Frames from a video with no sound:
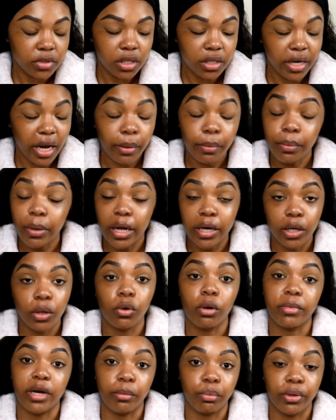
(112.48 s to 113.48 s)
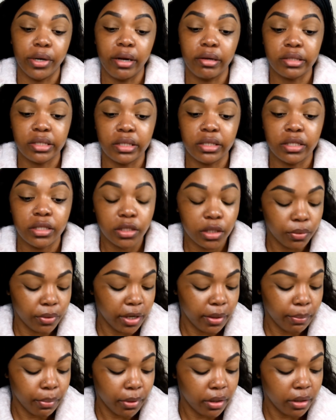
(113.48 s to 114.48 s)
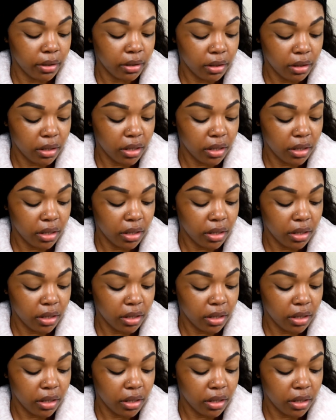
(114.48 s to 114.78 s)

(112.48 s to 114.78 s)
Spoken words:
I know I'm not pronouncing this correct, but